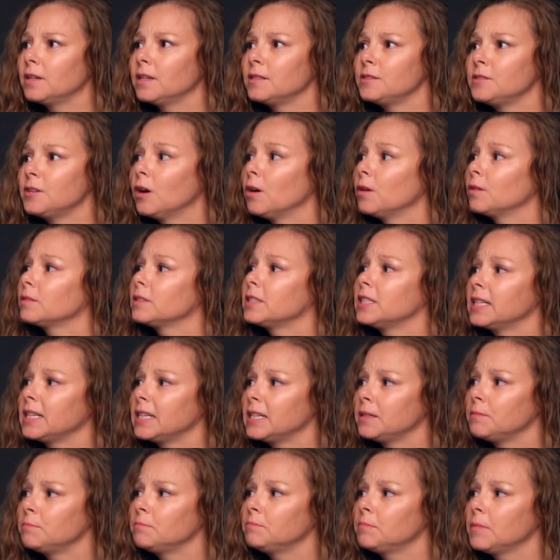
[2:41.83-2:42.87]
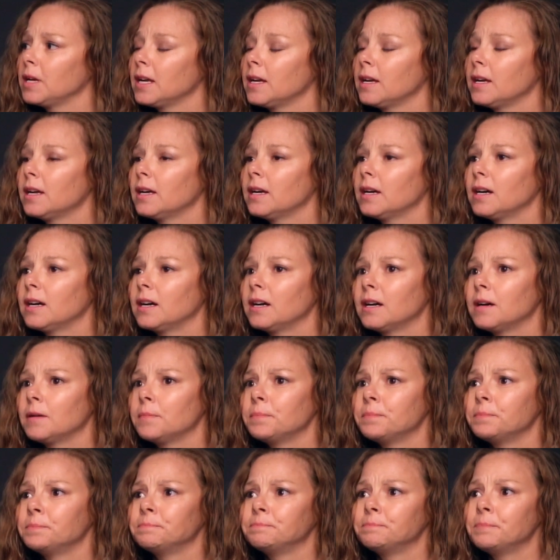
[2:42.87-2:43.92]
dog team,
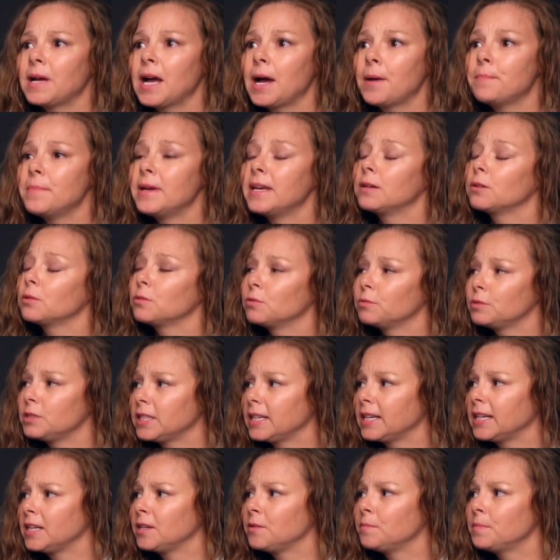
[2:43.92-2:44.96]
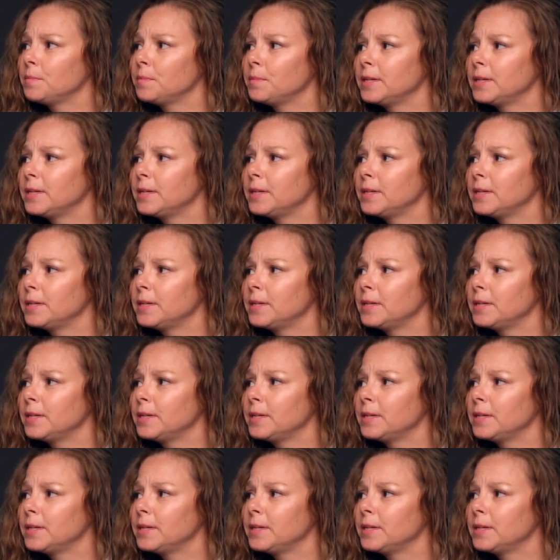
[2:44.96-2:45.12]
a medical team,